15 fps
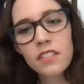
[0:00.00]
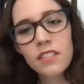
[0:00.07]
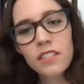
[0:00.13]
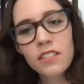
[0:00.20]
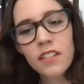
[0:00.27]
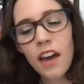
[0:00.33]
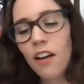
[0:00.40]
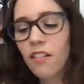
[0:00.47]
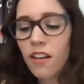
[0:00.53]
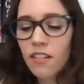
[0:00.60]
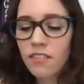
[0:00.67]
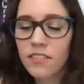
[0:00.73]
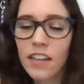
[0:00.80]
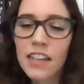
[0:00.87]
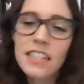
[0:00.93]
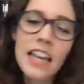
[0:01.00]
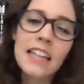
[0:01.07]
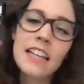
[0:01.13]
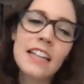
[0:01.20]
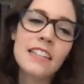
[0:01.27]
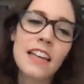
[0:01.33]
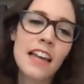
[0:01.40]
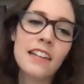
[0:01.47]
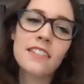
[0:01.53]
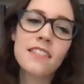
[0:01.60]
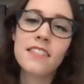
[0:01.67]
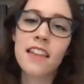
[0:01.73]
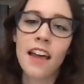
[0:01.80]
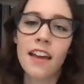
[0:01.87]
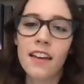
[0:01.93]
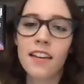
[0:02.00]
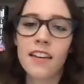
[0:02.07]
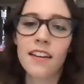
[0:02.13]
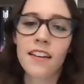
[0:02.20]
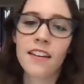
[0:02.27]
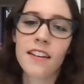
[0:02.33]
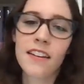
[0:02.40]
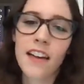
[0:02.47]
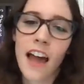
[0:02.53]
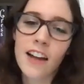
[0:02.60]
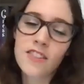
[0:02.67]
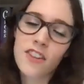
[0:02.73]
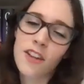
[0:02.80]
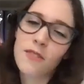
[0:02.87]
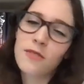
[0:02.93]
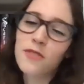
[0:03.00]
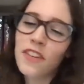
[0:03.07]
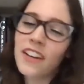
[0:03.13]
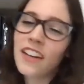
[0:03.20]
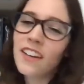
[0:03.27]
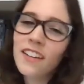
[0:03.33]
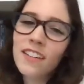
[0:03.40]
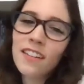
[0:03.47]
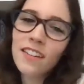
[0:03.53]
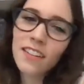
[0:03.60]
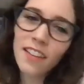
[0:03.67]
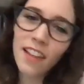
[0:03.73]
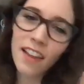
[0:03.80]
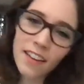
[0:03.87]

I don't know. It's like I just thought it was funny. Like,